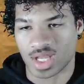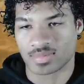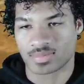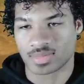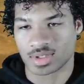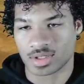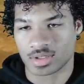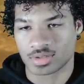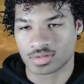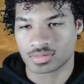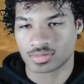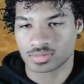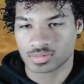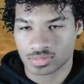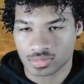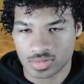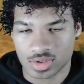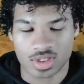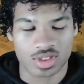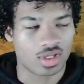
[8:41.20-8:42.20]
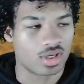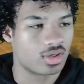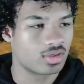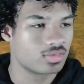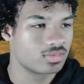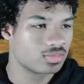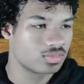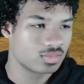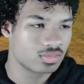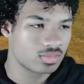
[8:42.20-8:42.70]
blow, you know,
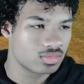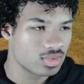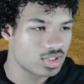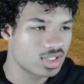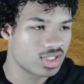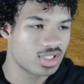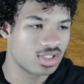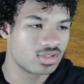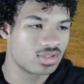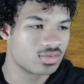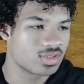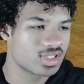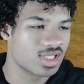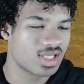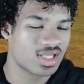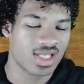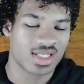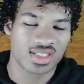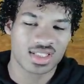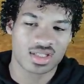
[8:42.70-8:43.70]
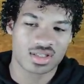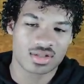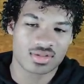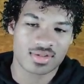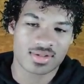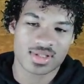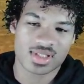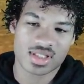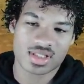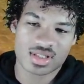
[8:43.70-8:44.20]
you keep doing stuff like that, you know what
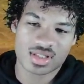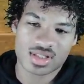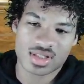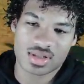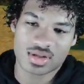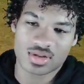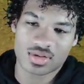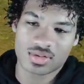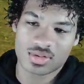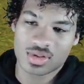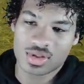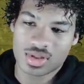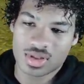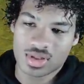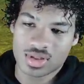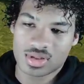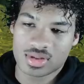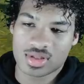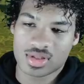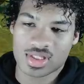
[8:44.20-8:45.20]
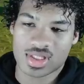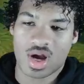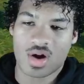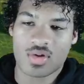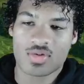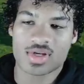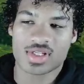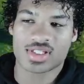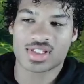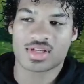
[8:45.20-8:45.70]
I'm saying? So there's
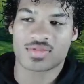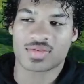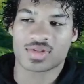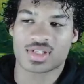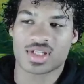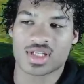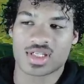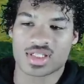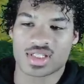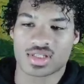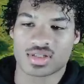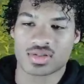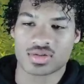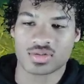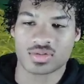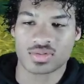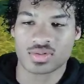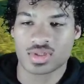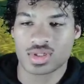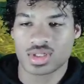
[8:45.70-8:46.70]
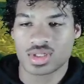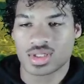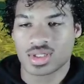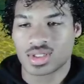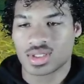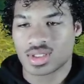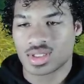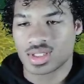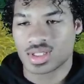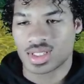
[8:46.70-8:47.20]
always different things to do.
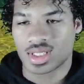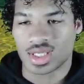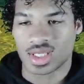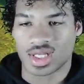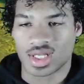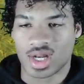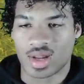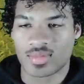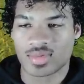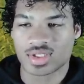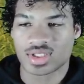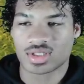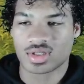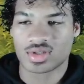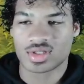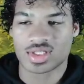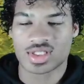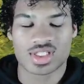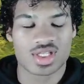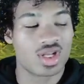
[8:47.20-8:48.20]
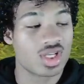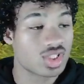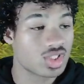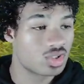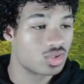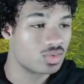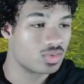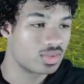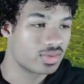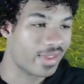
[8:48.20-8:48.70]
And I'm gonna show you, there's
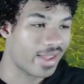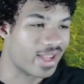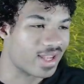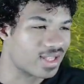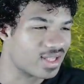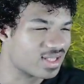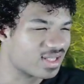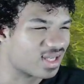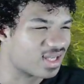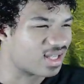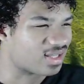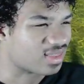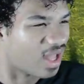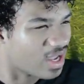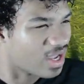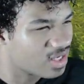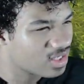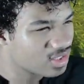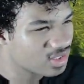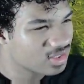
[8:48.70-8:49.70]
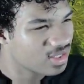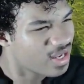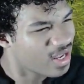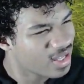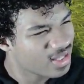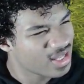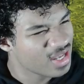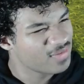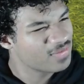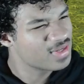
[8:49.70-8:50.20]
also like a light
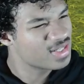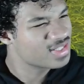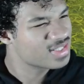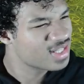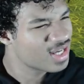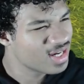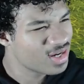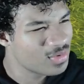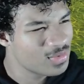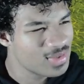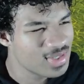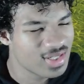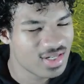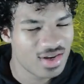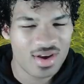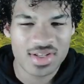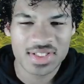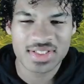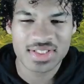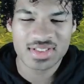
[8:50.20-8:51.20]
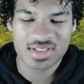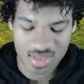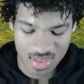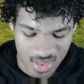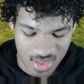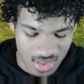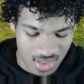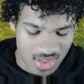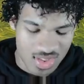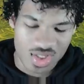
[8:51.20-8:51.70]
heavy attack, I wanna call it.
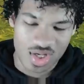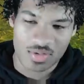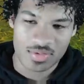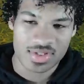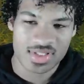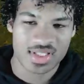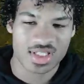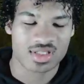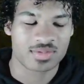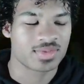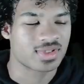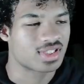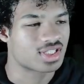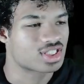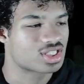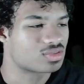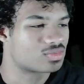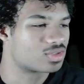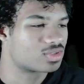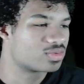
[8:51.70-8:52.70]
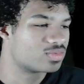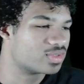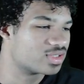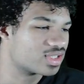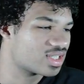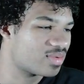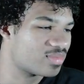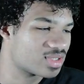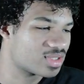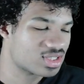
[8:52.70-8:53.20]
So I'll reset the position real quick
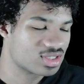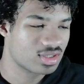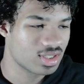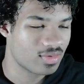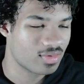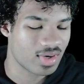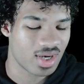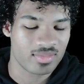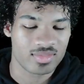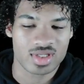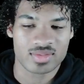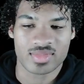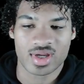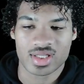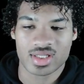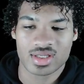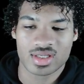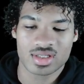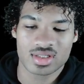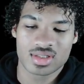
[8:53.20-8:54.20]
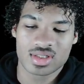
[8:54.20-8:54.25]
and I'm gonna show you what I mean by that.